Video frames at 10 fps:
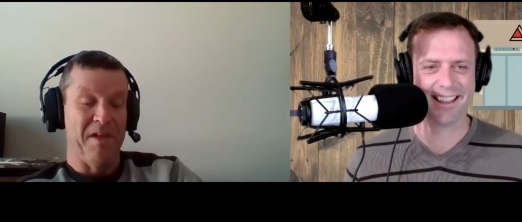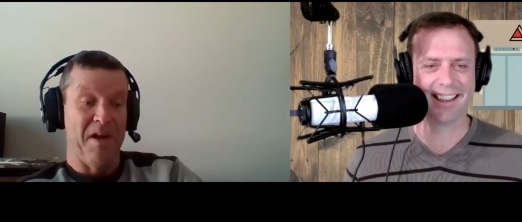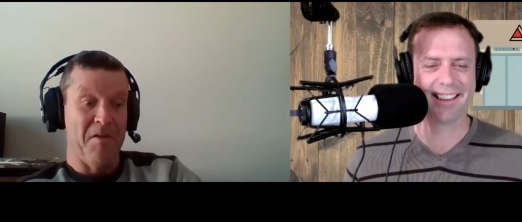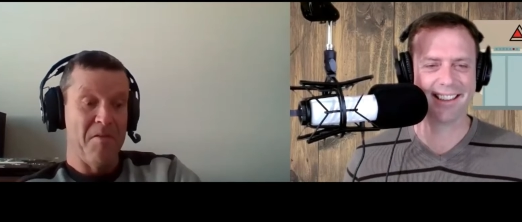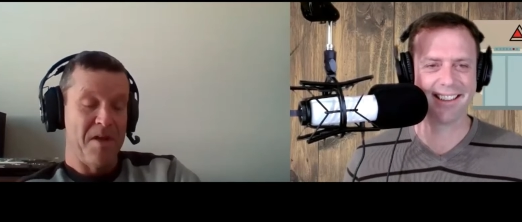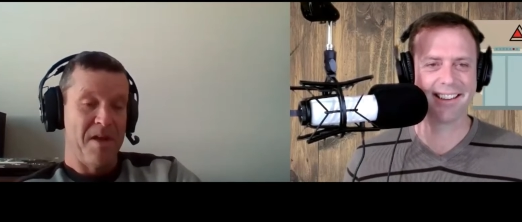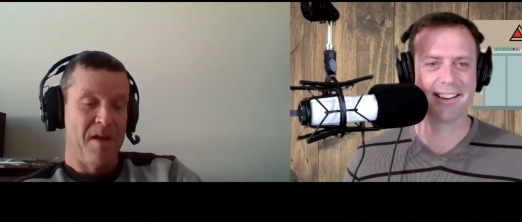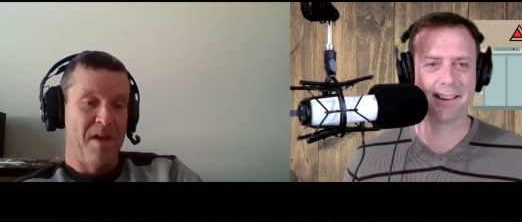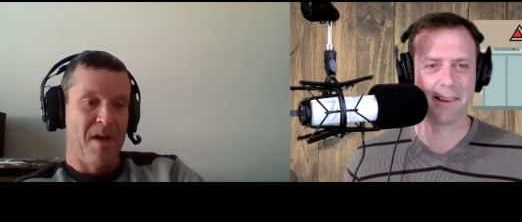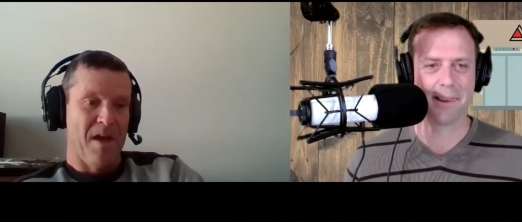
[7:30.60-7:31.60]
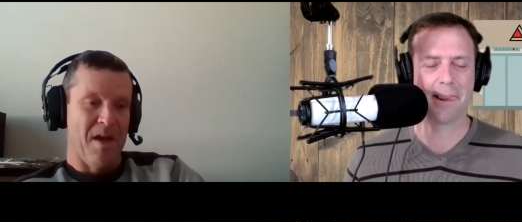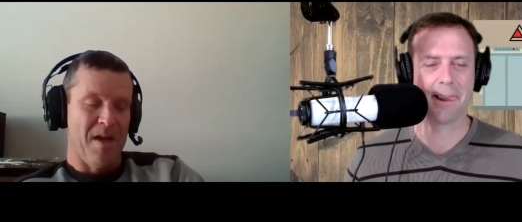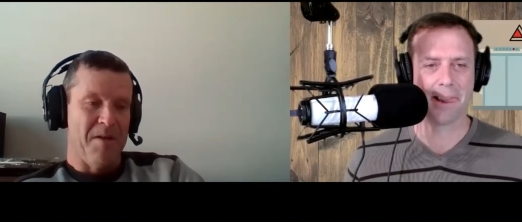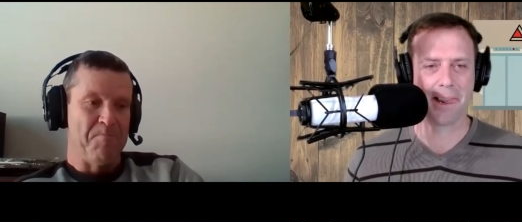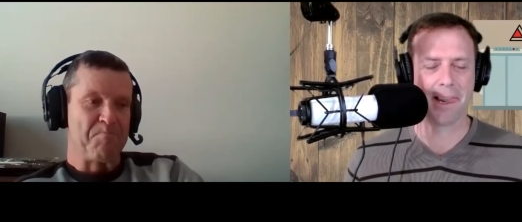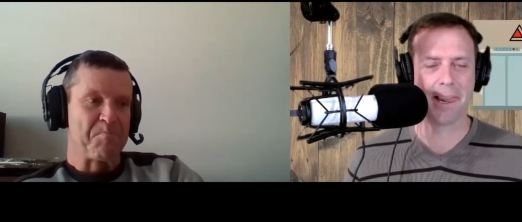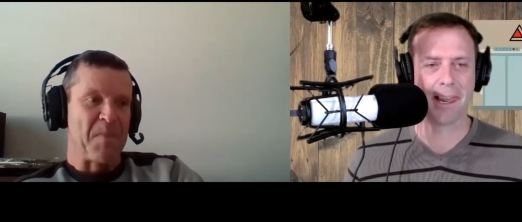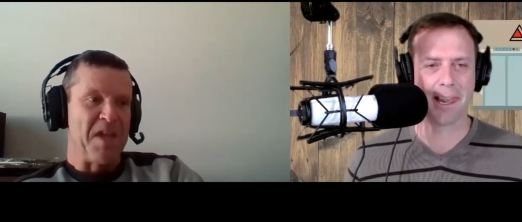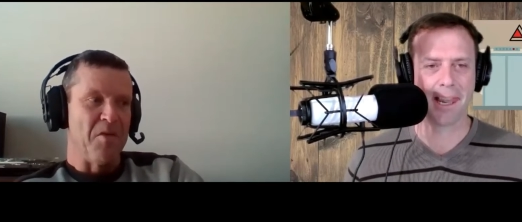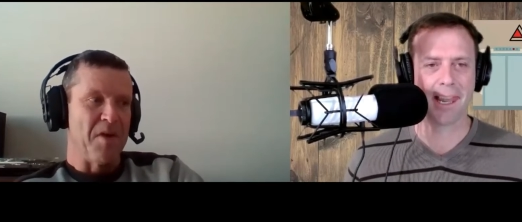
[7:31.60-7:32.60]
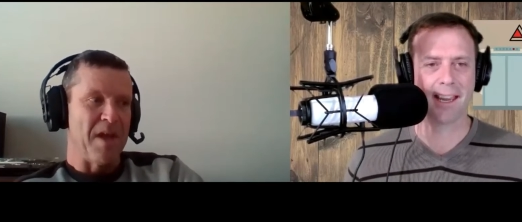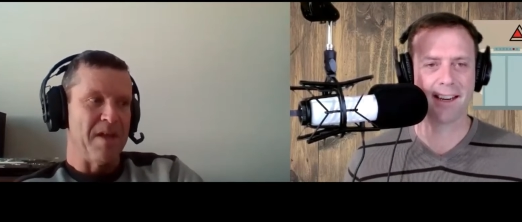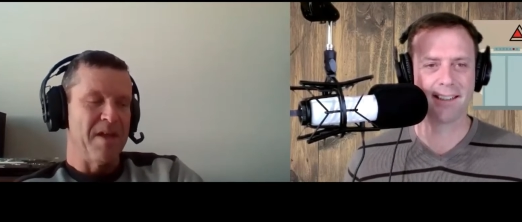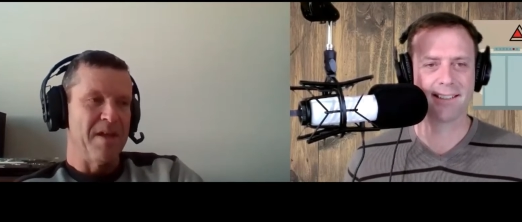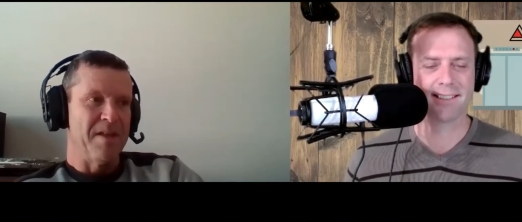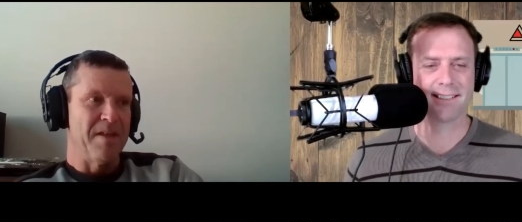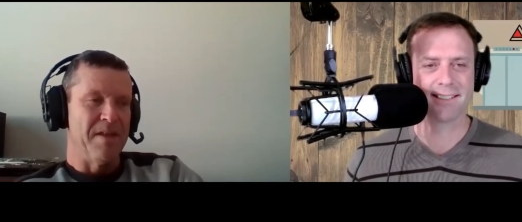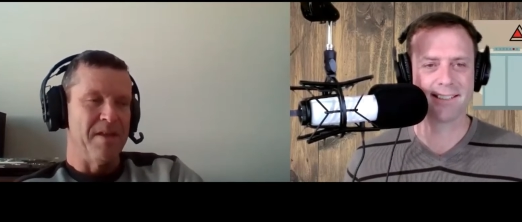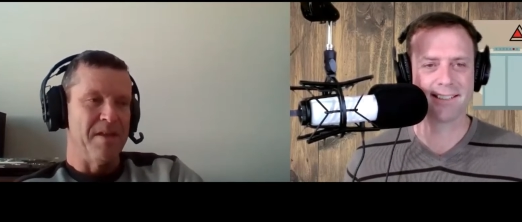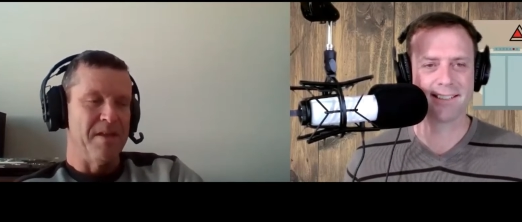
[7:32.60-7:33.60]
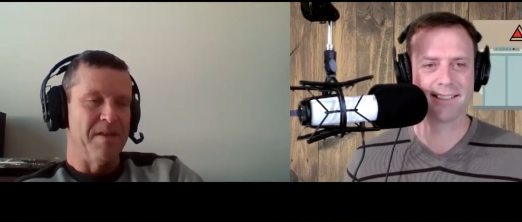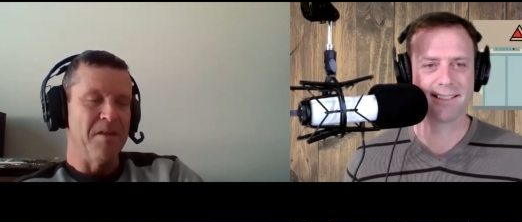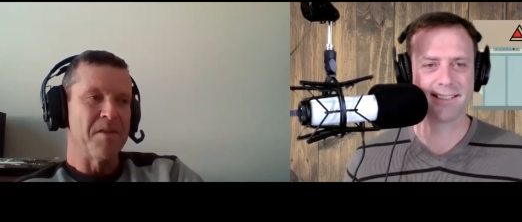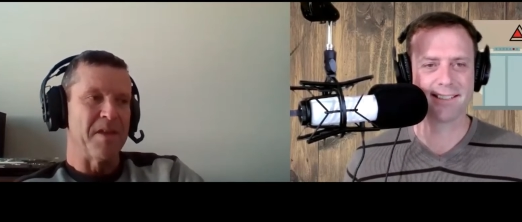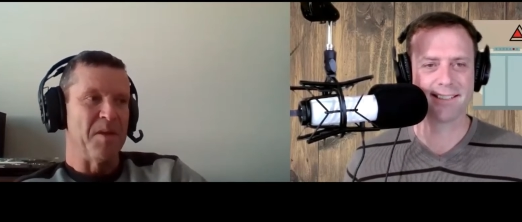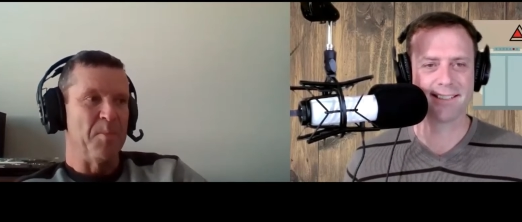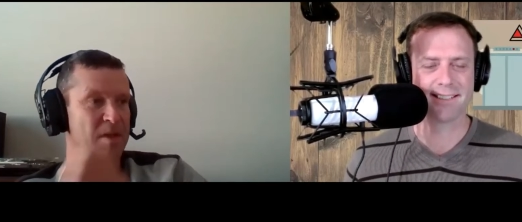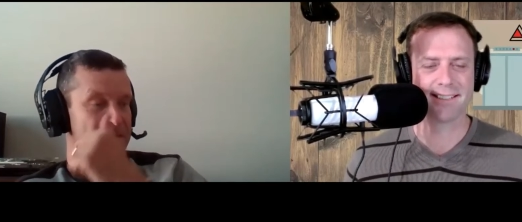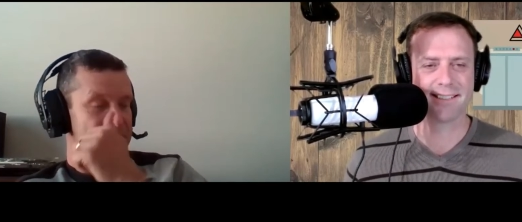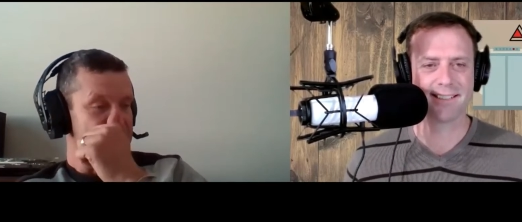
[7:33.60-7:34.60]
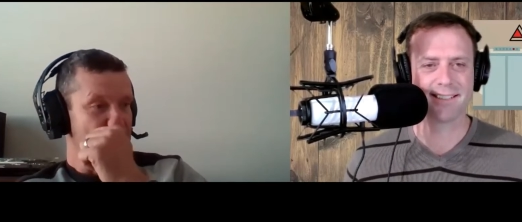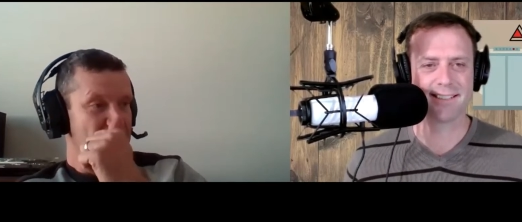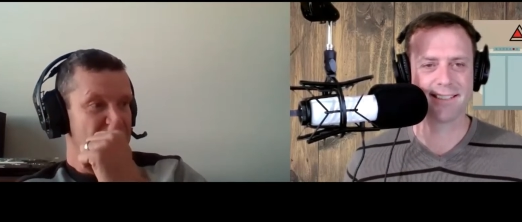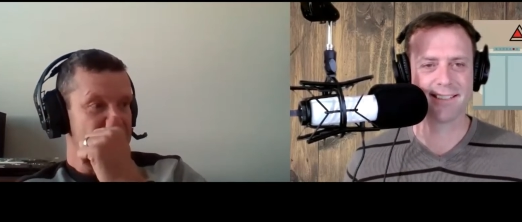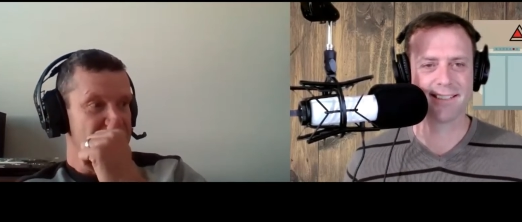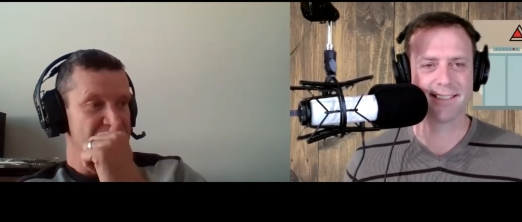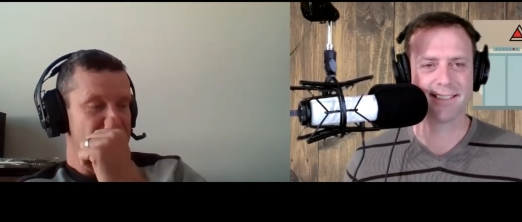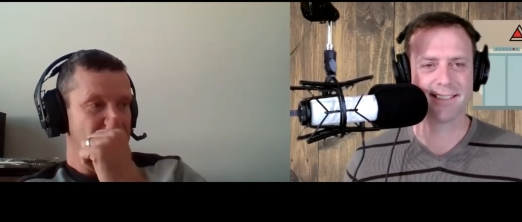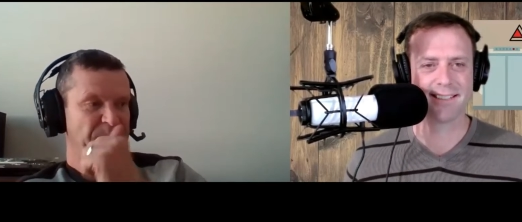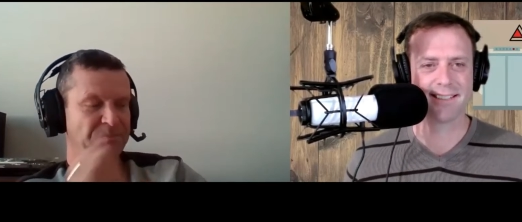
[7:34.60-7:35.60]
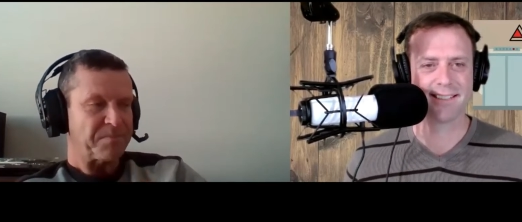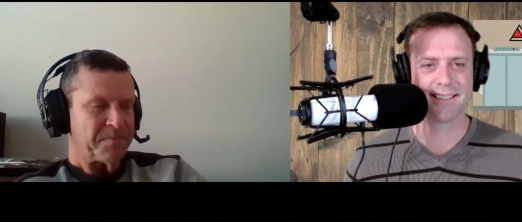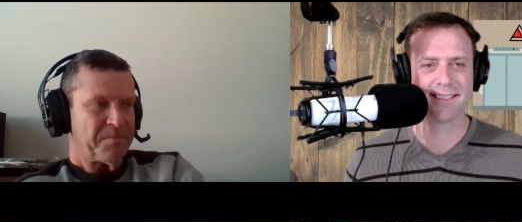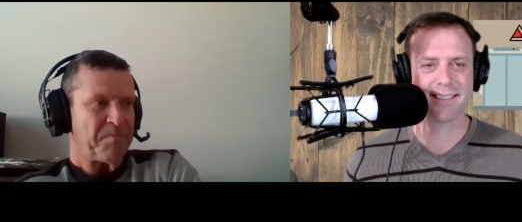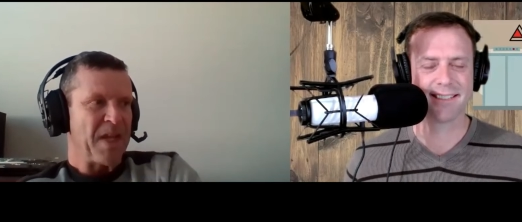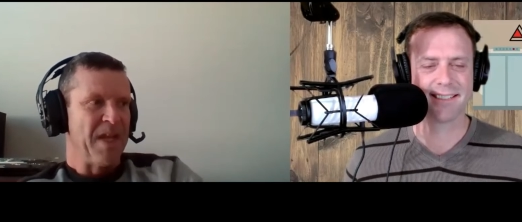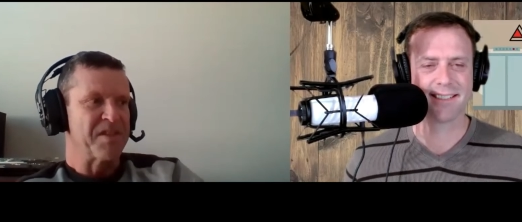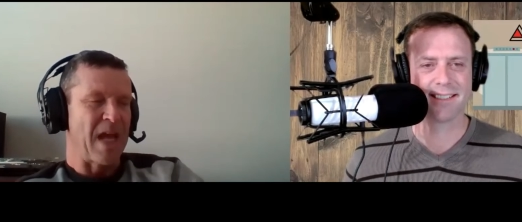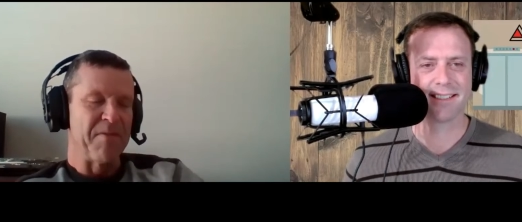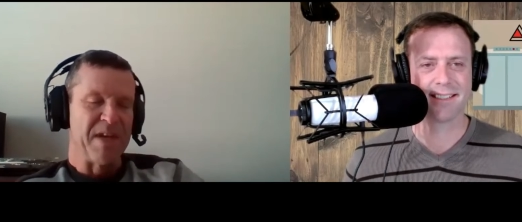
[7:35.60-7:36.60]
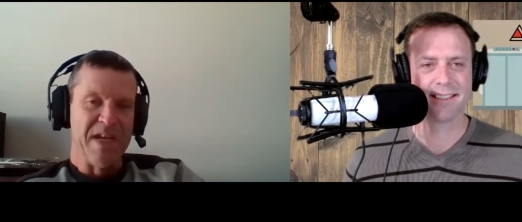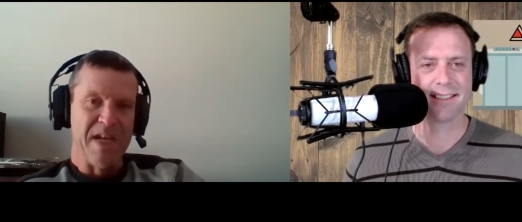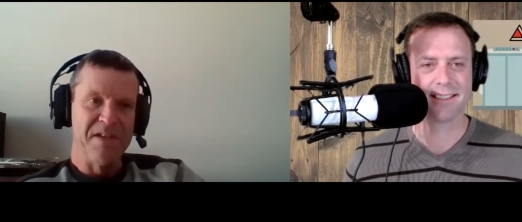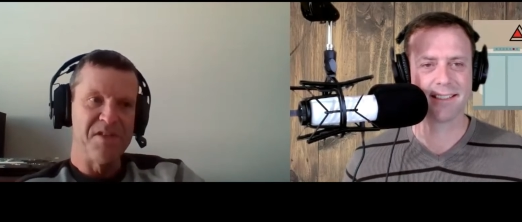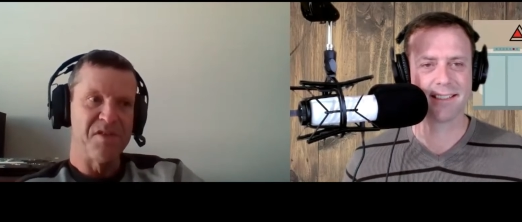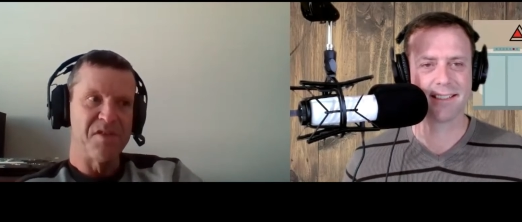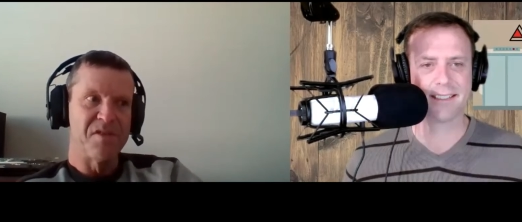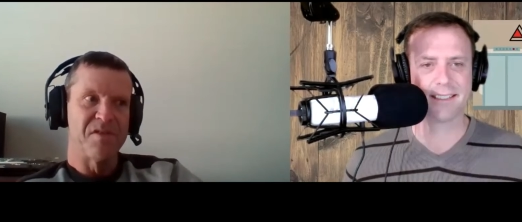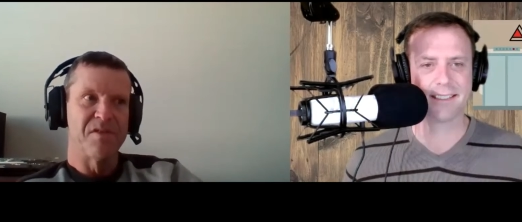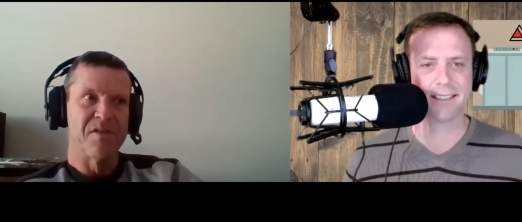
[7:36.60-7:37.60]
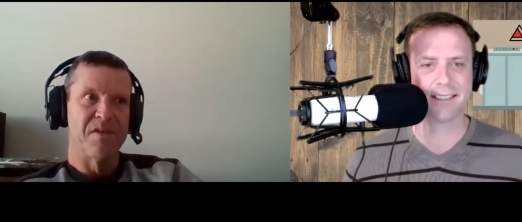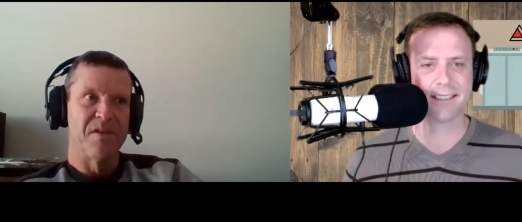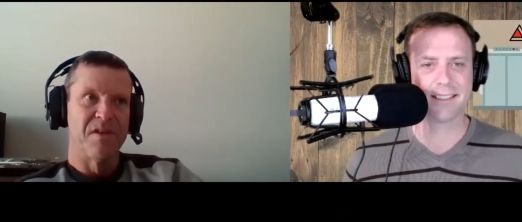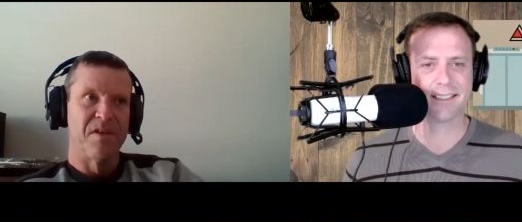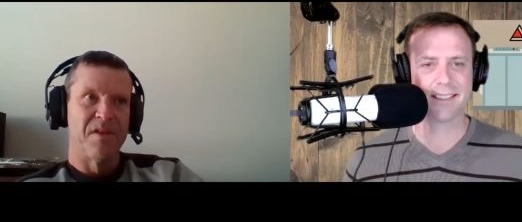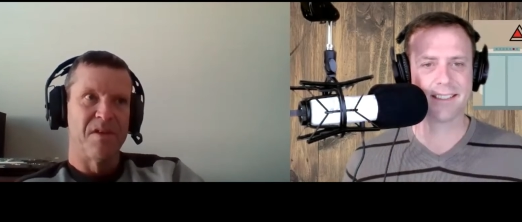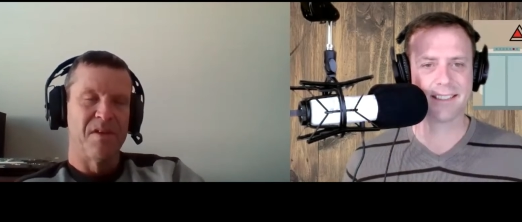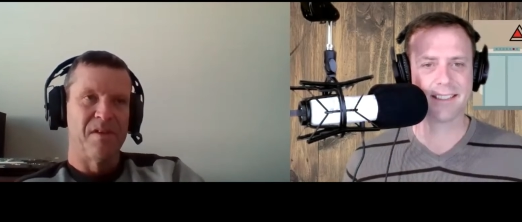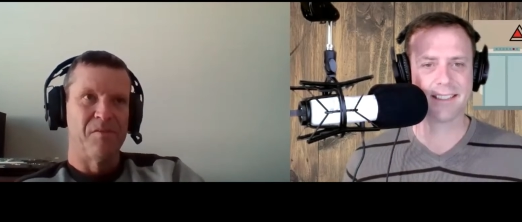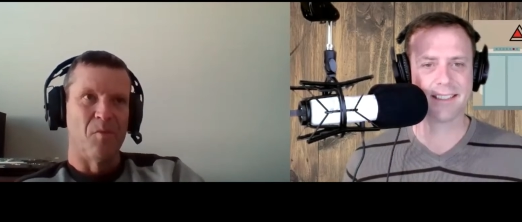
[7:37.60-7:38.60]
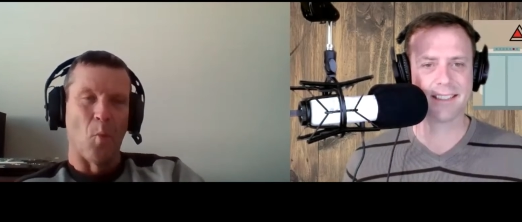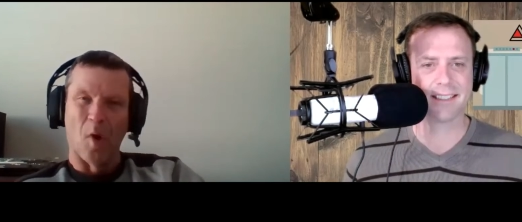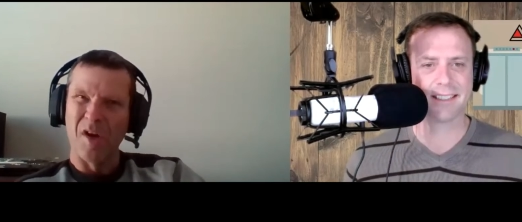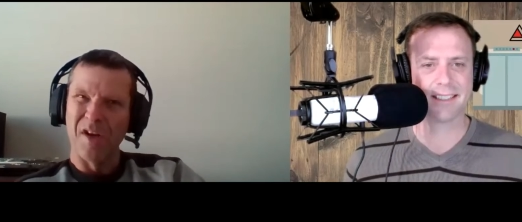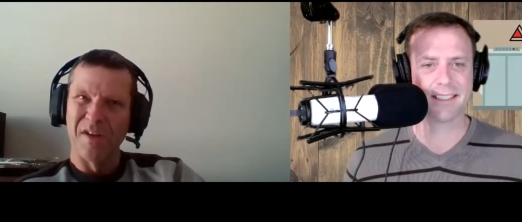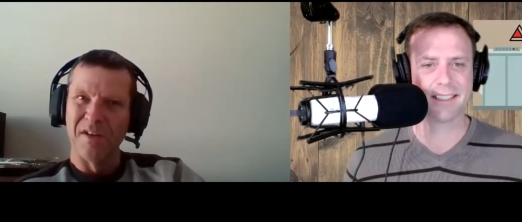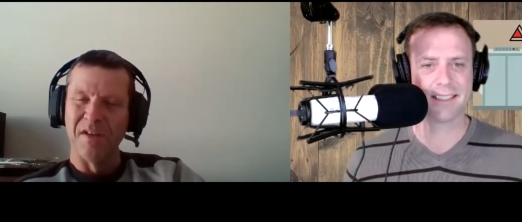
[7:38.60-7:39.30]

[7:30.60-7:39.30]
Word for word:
Speaker 1: you know. Um, you know, and I, the the other thing that appeals to me is it's kind of a niche work.